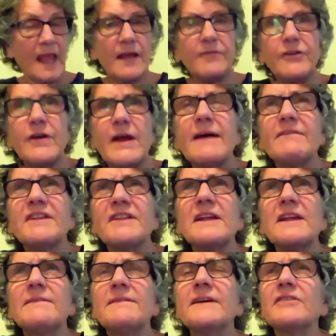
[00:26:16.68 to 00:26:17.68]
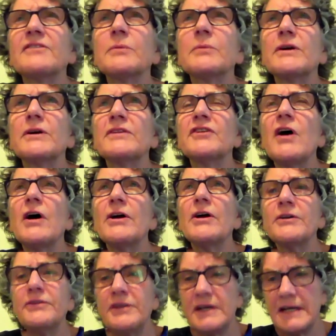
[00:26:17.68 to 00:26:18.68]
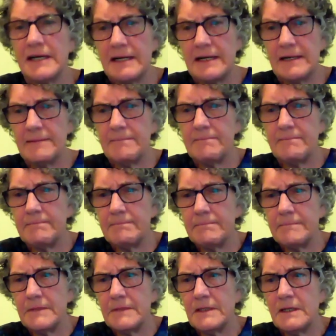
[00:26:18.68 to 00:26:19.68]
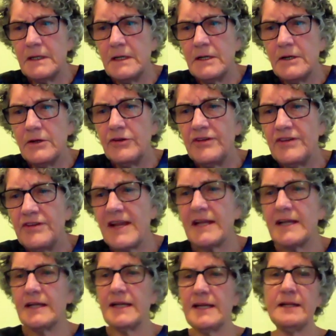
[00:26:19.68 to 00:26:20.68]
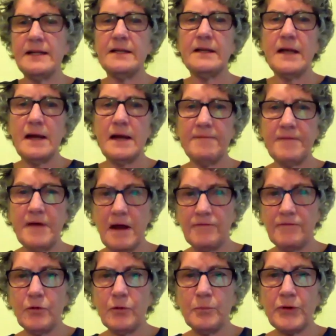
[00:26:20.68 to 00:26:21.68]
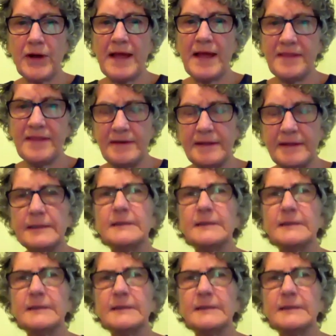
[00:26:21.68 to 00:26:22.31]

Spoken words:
If you have side effects where it's hard to take in a full breath,